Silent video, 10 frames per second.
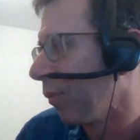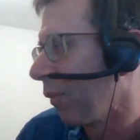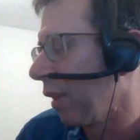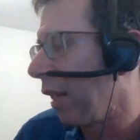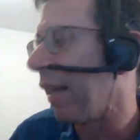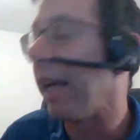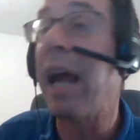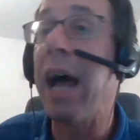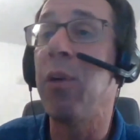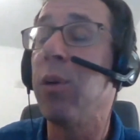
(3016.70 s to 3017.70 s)
But the
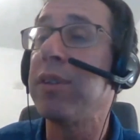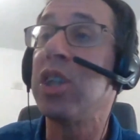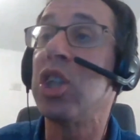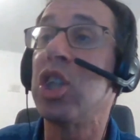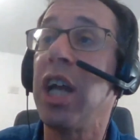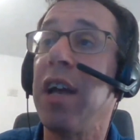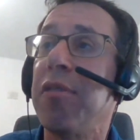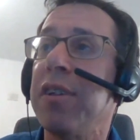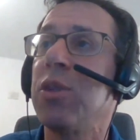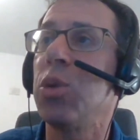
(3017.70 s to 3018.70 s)
guy was a chef,
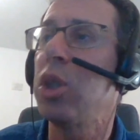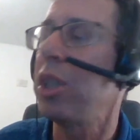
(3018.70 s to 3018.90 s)
a sushi